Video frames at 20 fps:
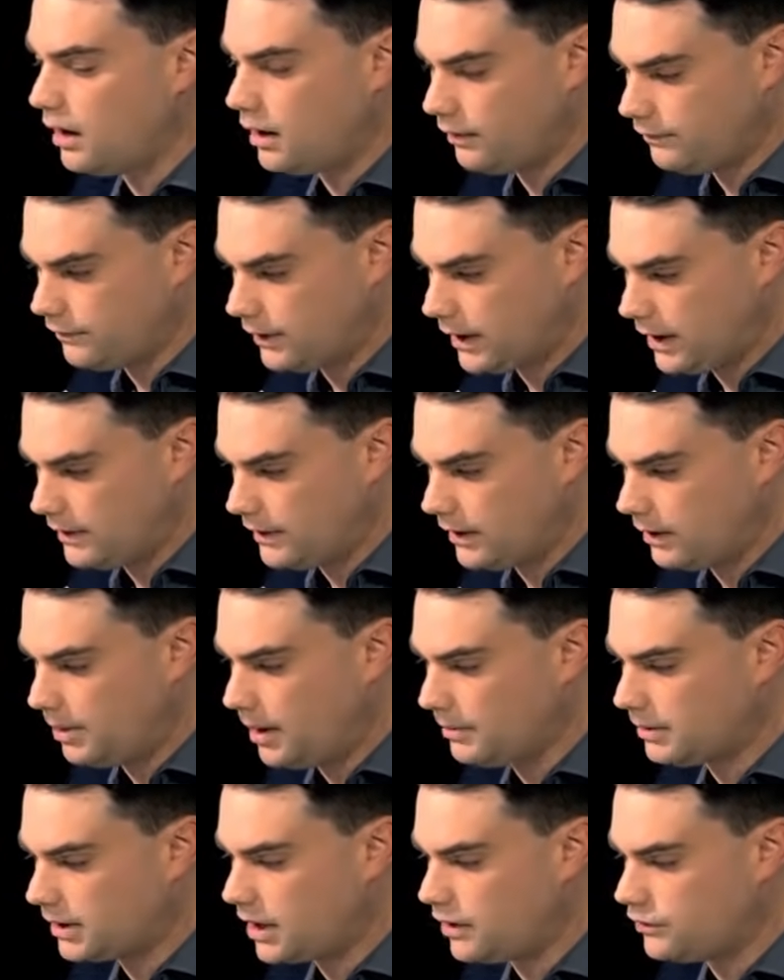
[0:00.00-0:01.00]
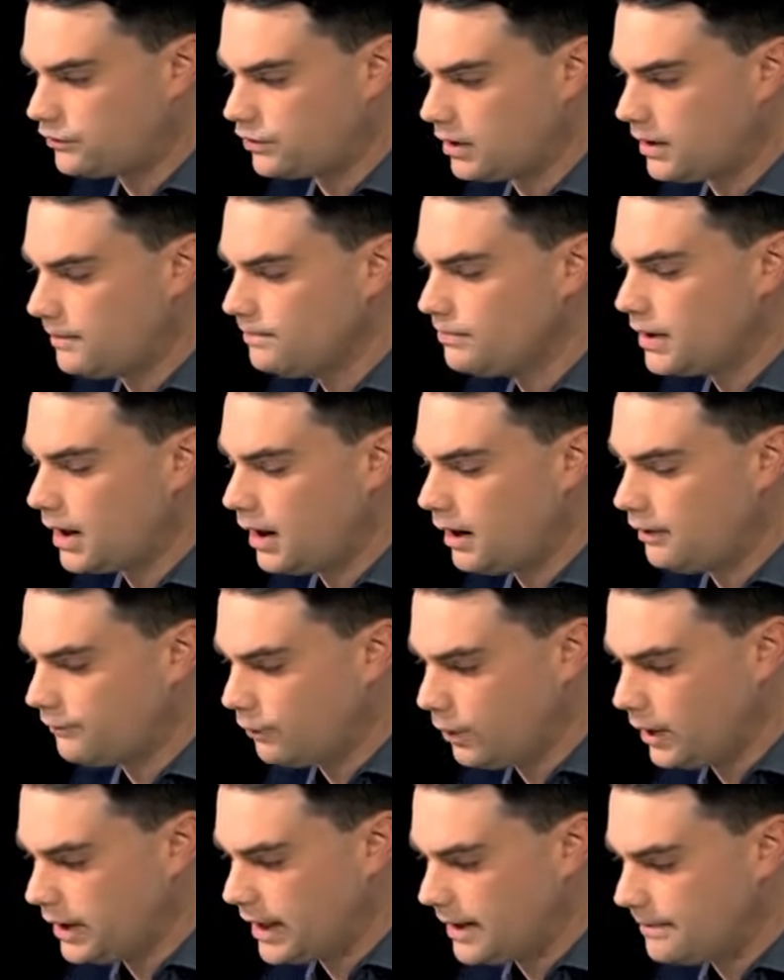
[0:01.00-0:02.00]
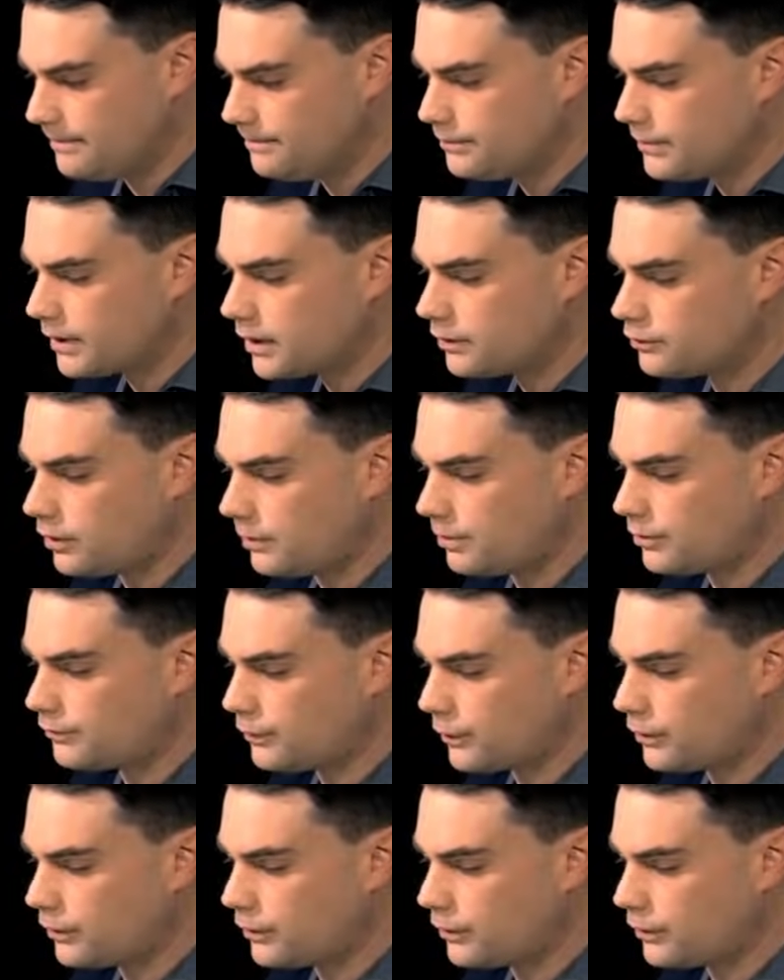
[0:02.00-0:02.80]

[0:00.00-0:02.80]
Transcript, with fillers: of, and their publication avoided. Trump was